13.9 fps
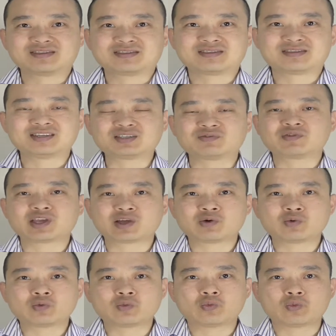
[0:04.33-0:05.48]
This
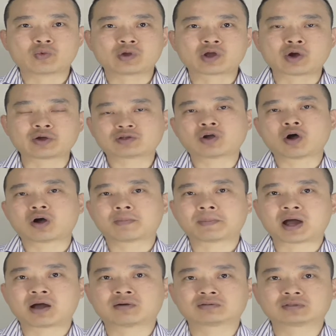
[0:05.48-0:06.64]
video, we're going to talk
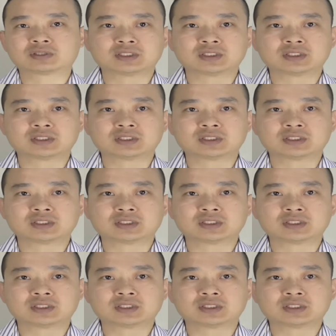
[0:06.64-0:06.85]
about